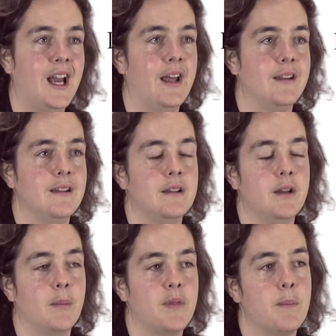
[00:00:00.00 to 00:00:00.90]
and
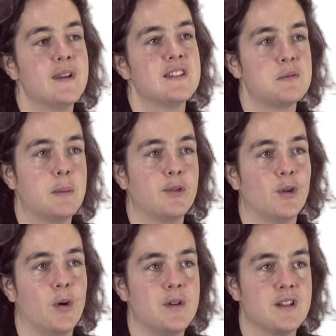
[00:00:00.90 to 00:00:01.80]
you know the business people
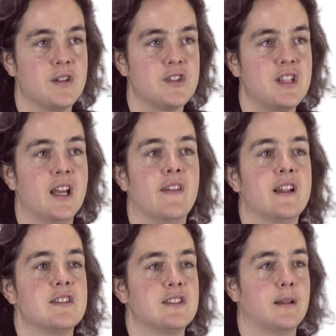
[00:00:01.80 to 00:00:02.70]
don't always understand
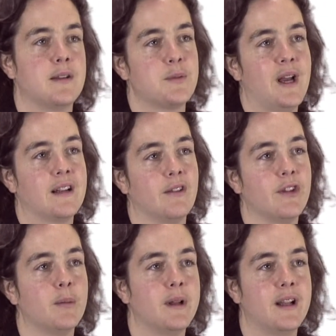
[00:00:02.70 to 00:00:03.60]
that, so sometimes we act a
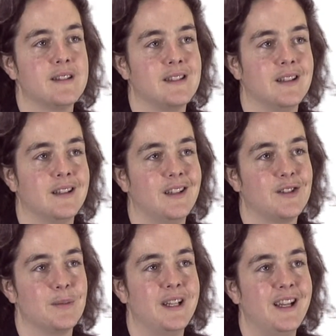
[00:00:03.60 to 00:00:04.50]
little bit as the
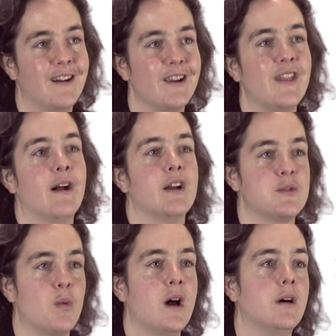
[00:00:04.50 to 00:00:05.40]
intermediary there
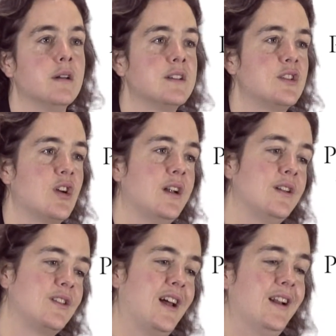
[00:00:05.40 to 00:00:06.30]
as well to try,
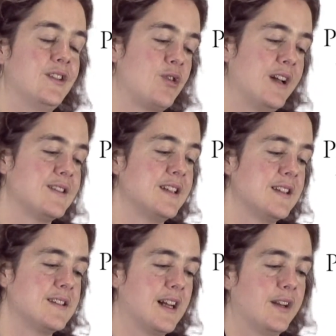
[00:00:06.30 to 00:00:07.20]
try to
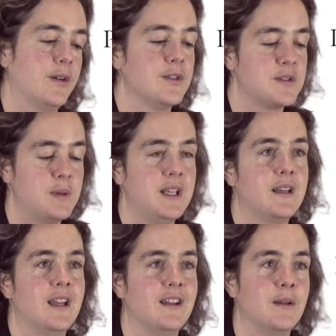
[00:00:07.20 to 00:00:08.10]
translate this technical
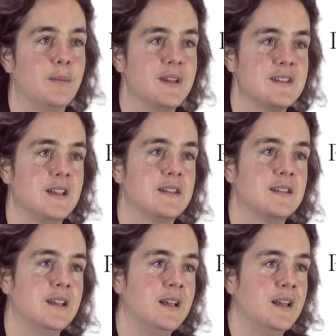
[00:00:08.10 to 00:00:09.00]
speak into business,